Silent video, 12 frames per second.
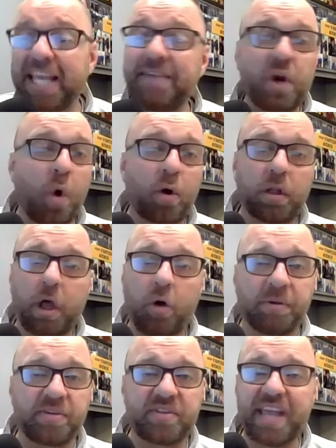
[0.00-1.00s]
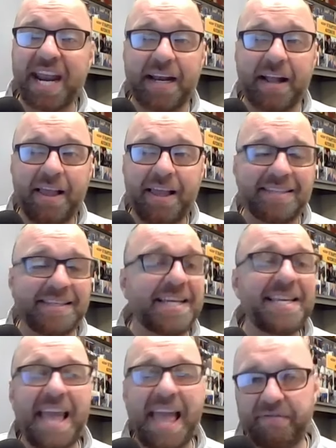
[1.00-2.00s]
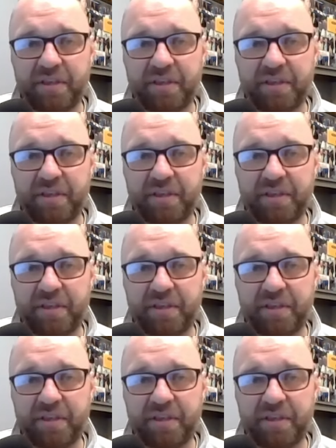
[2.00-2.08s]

Even Oklahoma State didn't have